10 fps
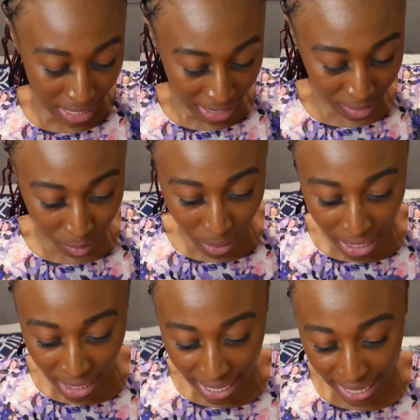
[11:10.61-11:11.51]
As
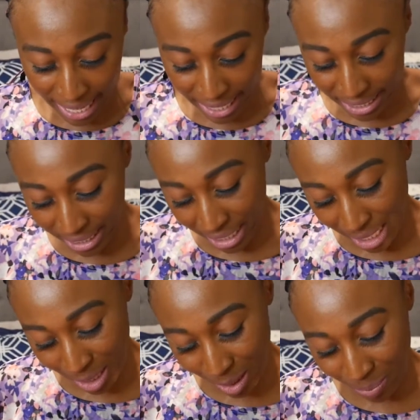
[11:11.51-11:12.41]
well as,
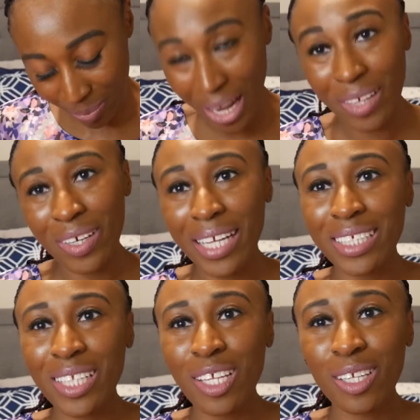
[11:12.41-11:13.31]
I don't know, I
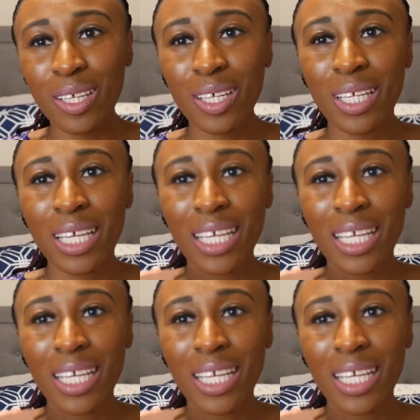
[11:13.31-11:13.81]
just love the